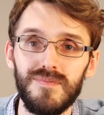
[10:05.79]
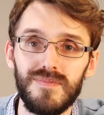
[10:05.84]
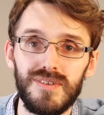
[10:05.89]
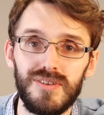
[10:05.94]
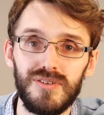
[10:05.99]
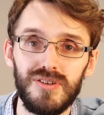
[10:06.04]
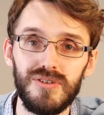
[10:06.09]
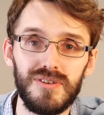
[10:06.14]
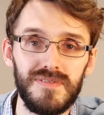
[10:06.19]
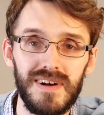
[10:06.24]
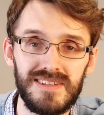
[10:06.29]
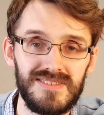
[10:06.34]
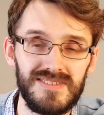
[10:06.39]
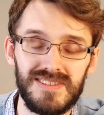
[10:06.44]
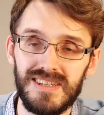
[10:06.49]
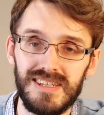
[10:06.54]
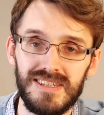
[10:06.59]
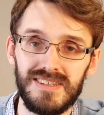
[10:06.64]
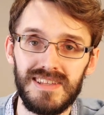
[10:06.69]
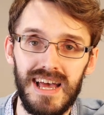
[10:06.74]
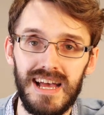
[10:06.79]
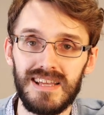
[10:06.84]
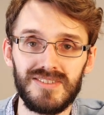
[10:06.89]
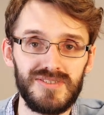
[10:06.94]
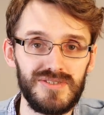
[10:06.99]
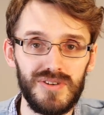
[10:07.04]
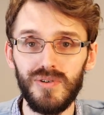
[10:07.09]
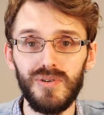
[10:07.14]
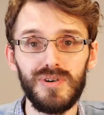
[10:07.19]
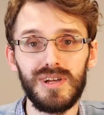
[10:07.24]
university
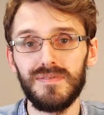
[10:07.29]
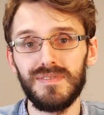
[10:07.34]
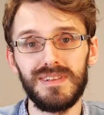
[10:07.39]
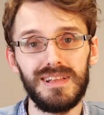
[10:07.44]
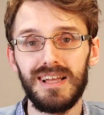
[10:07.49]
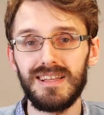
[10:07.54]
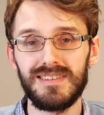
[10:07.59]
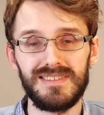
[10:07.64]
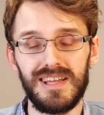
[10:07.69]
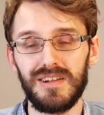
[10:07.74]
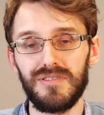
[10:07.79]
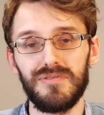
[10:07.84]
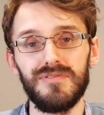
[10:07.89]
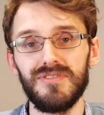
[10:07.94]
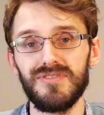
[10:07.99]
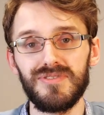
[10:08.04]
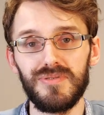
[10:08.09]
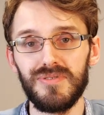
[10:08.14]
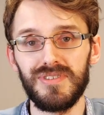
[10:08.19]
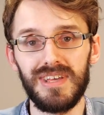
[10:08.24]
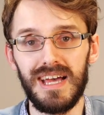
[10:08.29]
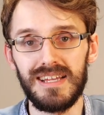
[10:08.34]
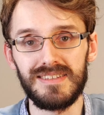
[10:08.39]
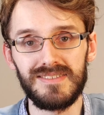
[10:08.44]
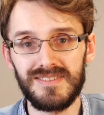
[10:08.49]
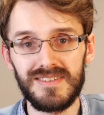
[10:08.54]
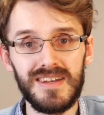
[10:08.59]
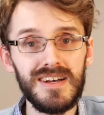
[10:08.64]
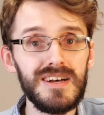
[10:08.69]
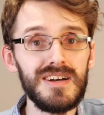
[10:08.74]
test or even like secondary school
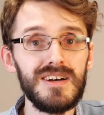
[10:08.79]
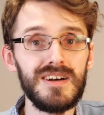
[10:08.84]
tests.